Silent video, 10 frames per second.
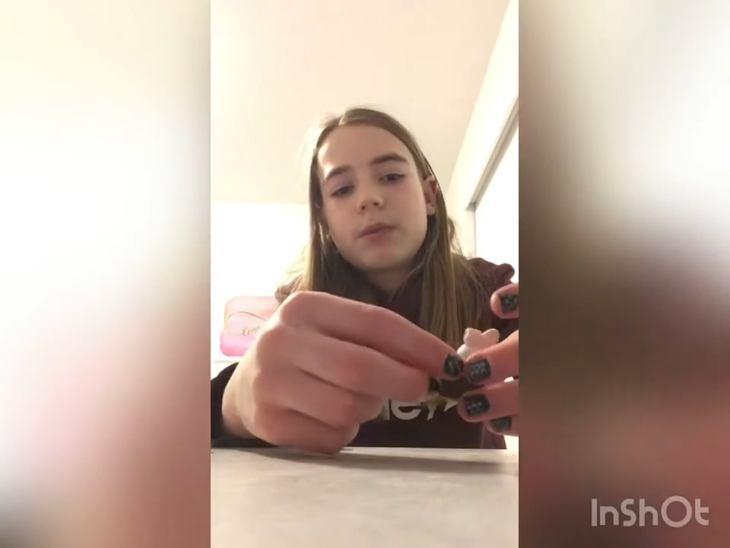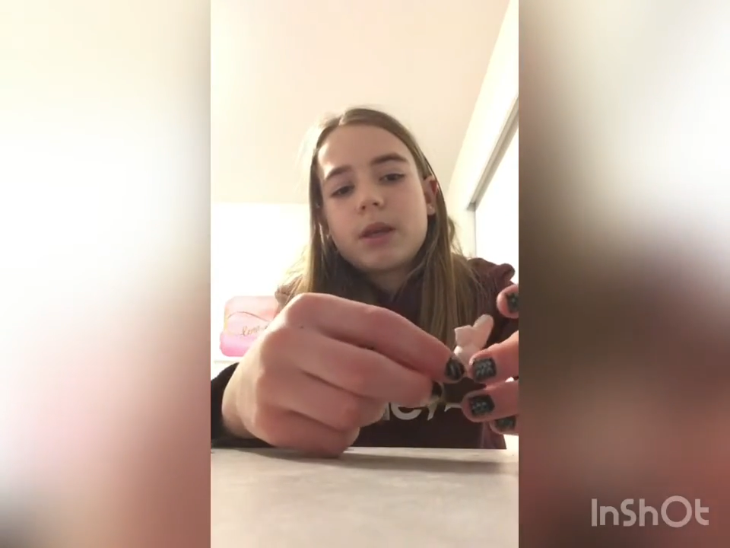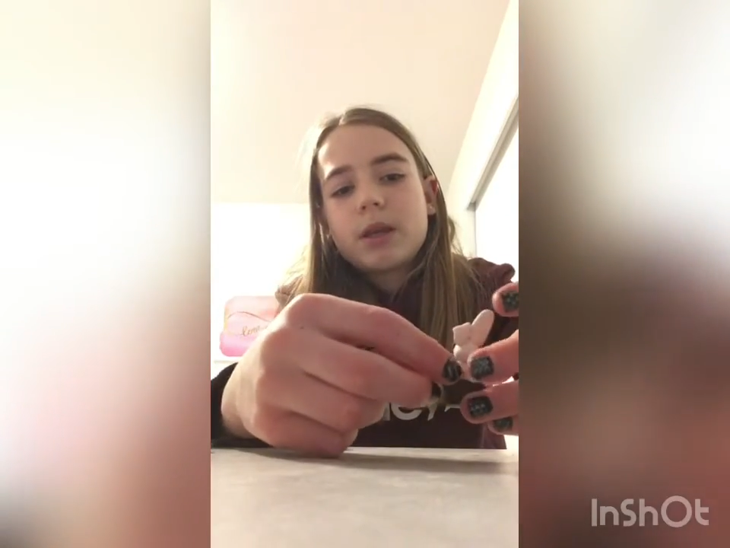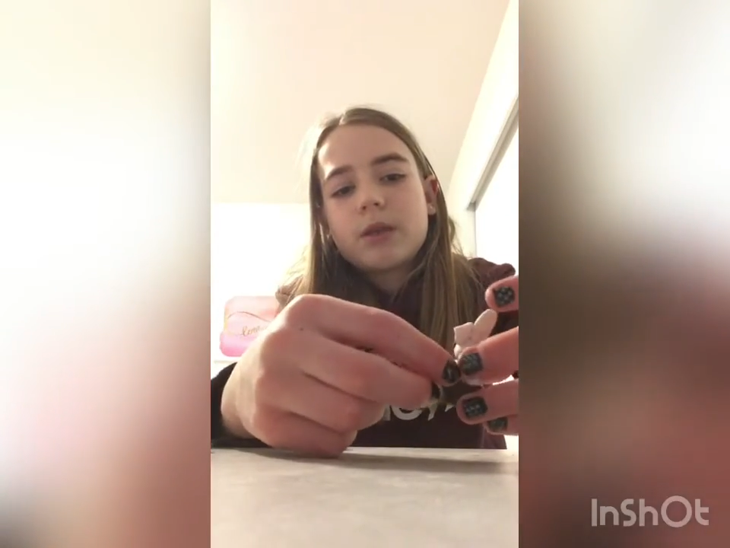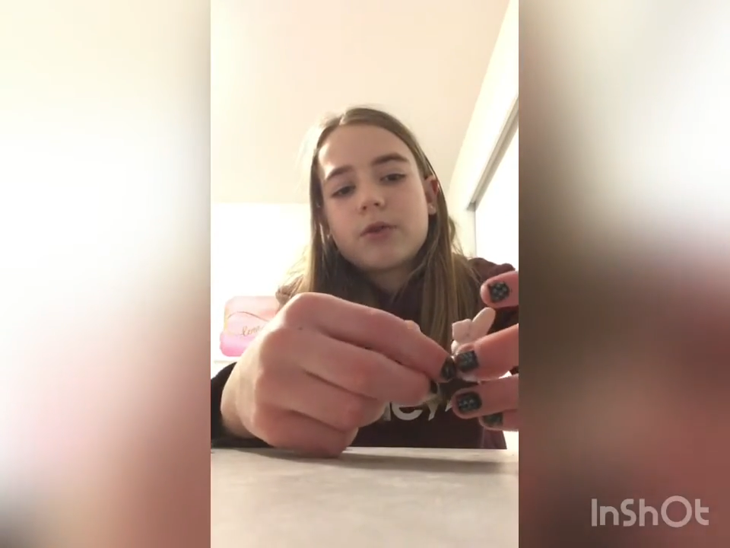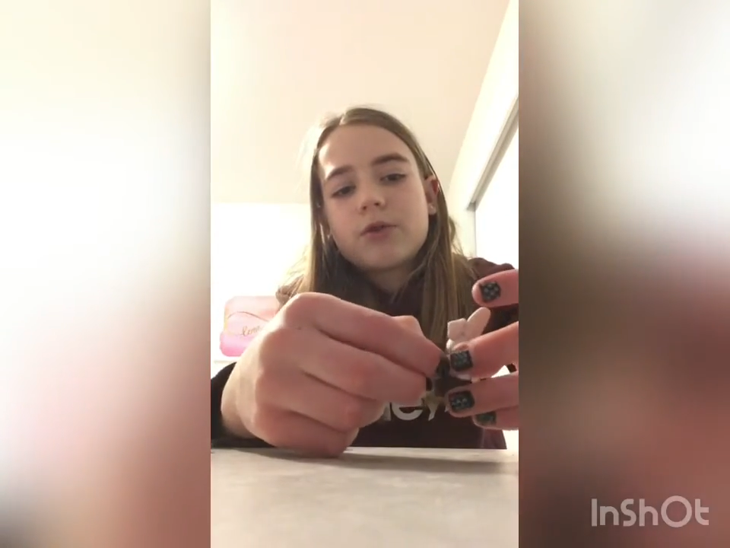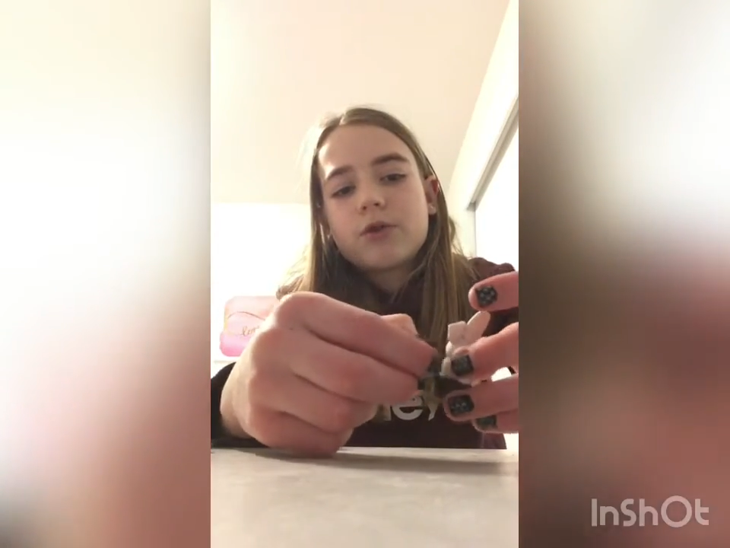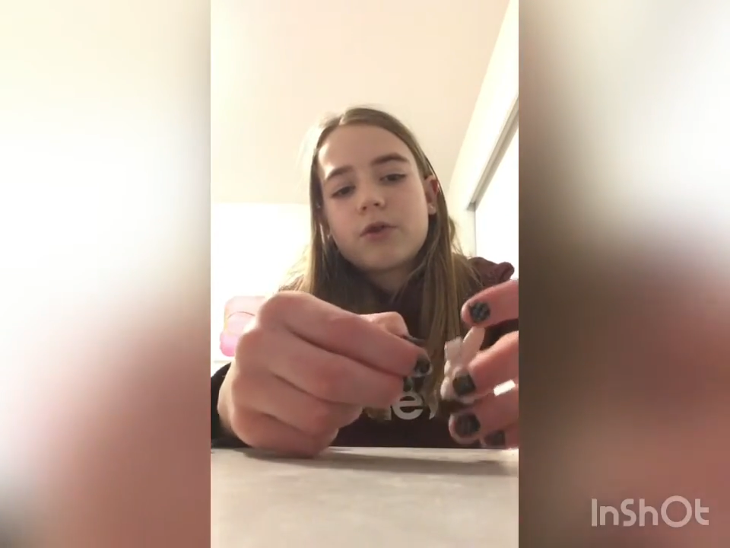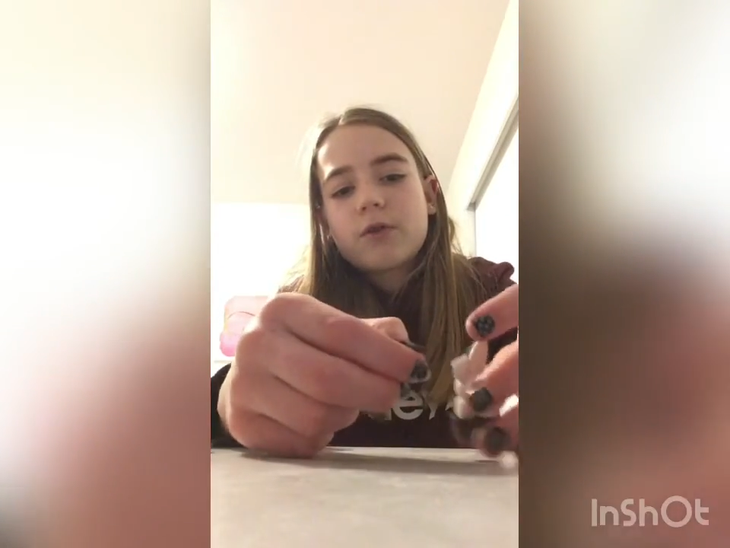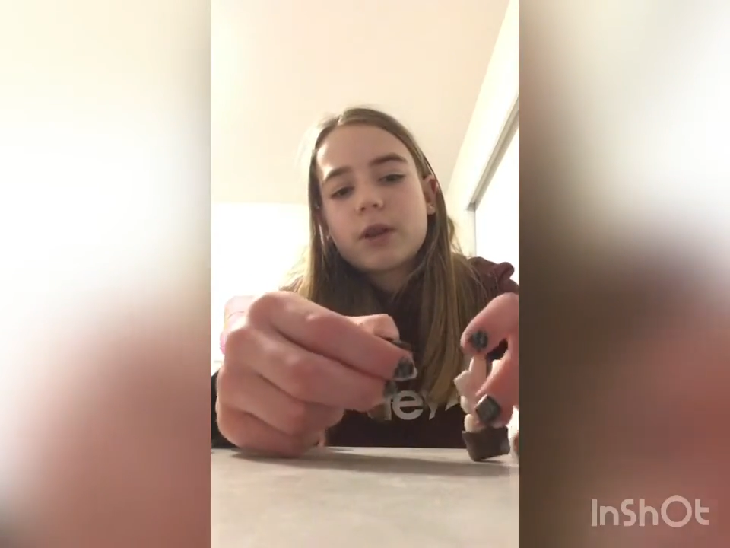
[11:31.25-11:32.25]
hands
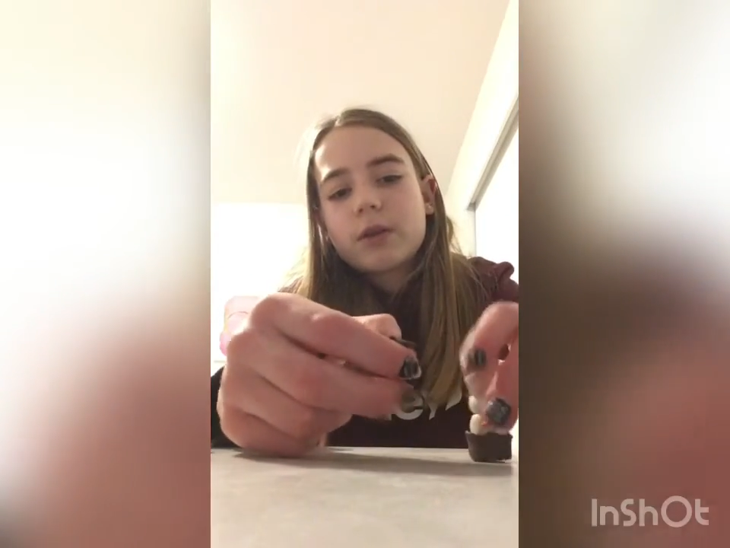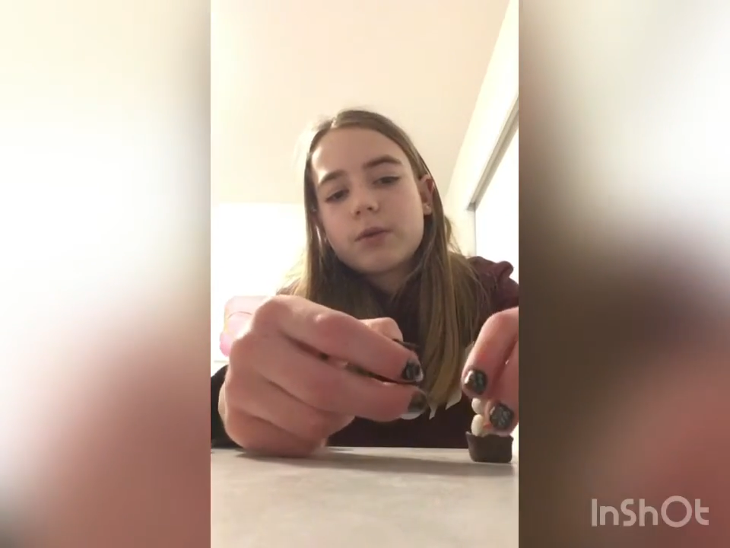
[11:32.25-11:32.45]
just fell out.